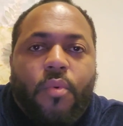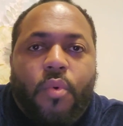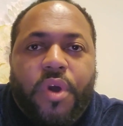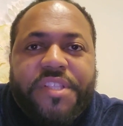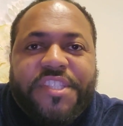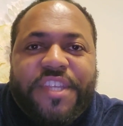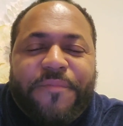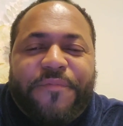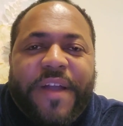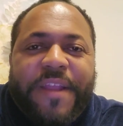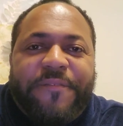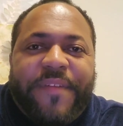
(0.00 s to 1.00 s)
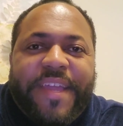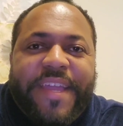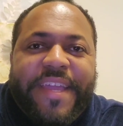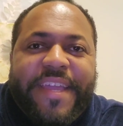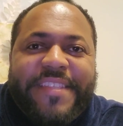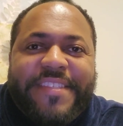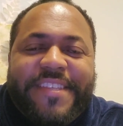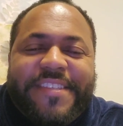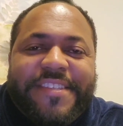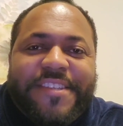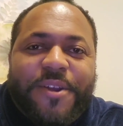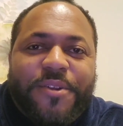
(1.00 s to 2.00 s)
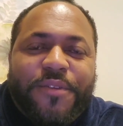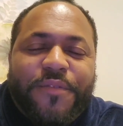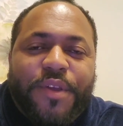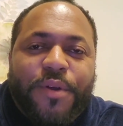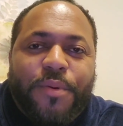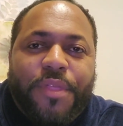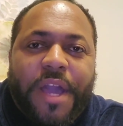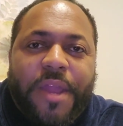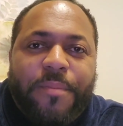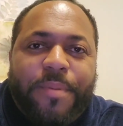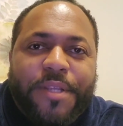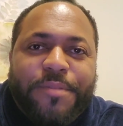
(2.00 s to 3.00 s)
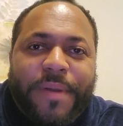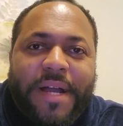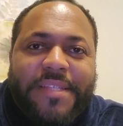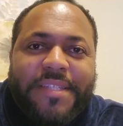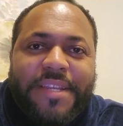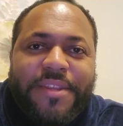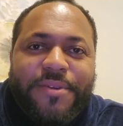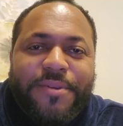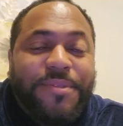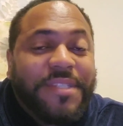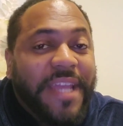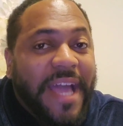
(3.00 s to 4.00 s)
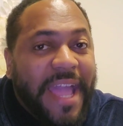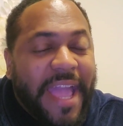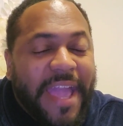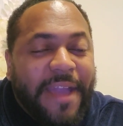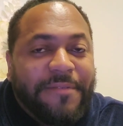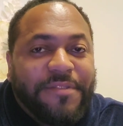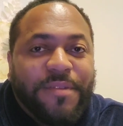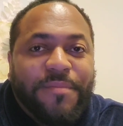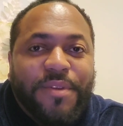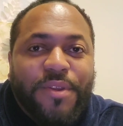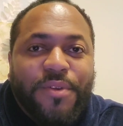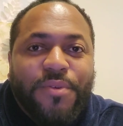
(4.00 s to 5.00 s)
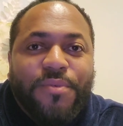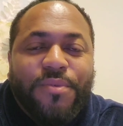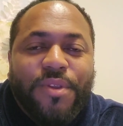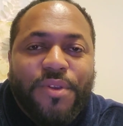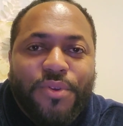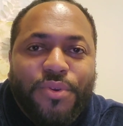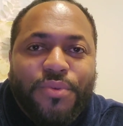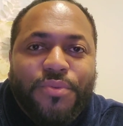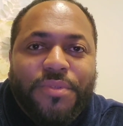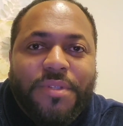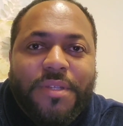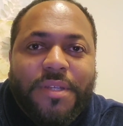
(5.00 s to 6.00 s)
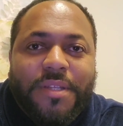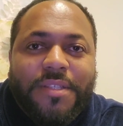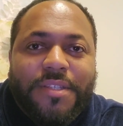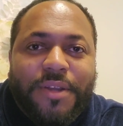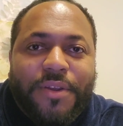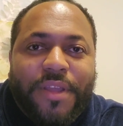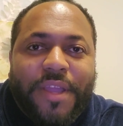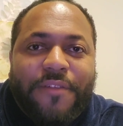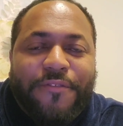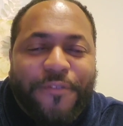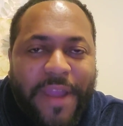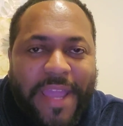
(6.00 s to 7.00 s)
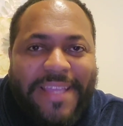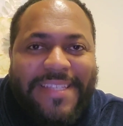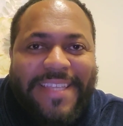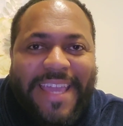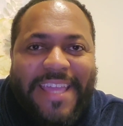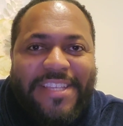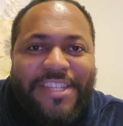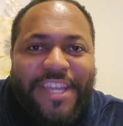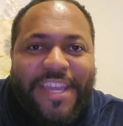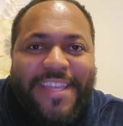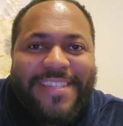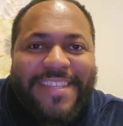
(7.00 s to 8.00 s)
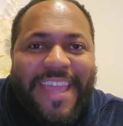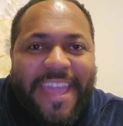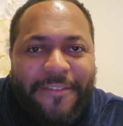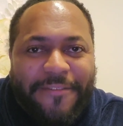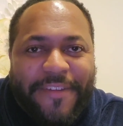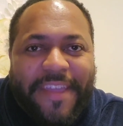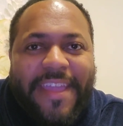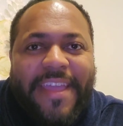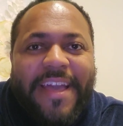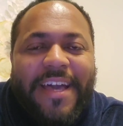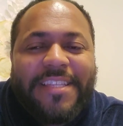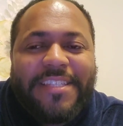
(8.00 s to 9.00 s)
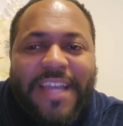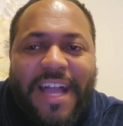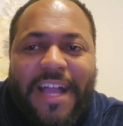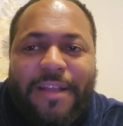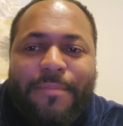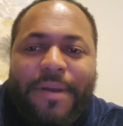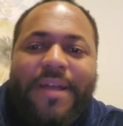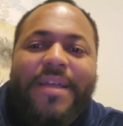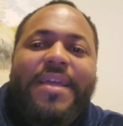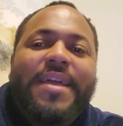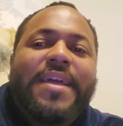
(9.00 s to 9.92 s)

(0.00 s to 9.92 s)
What's up, fight fans? This is Kurt DeVille with Counterpunch Boxing News, and I have some new news concerning Frank Sanchez, Efe Ajagba.